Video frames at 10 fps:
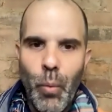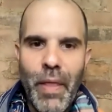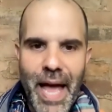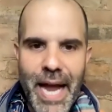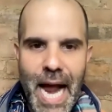
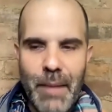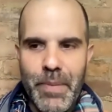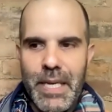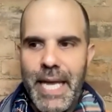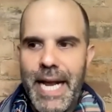when that
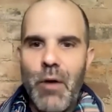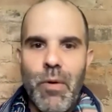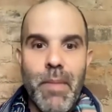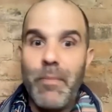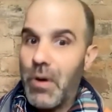happened. Like I
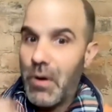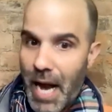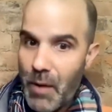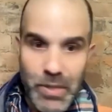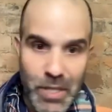remember
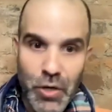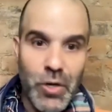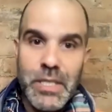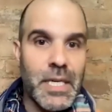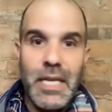I was in New
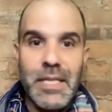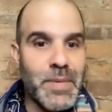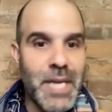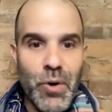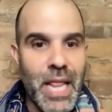York City on
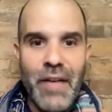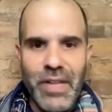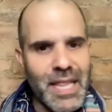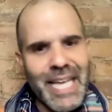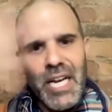September
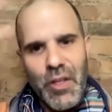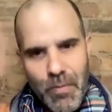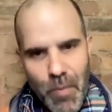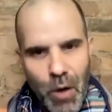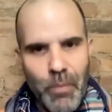11th, like
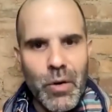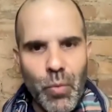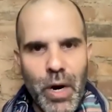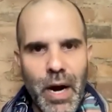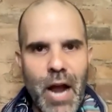another moment
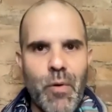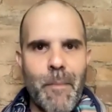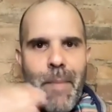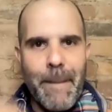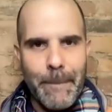where I
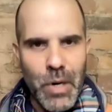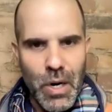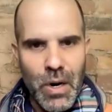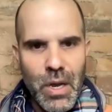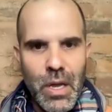remember